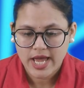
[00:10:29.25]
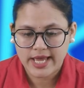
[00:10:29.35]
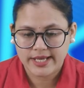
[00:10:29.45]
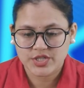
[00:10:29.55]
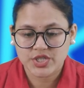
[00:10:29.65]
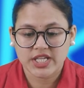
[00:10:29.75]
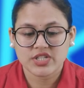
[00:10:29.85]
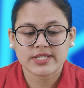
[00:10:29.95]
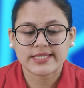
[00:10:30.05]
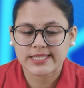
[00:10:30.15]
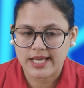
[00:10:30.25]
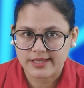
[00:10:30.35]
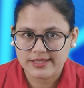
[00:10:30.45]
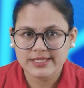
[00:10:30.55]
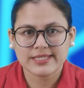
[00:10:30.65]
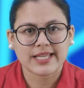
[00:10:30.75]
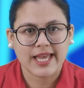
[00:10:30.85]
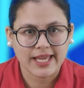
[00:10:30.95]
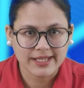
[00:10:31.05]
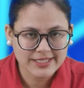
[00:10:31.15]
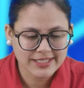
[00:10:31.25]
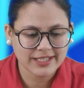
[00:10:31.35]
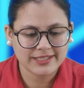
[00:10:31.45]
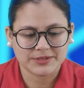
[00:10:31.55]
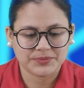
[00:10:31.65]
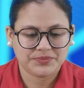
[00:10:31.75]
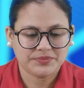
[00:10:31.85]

and change size and color.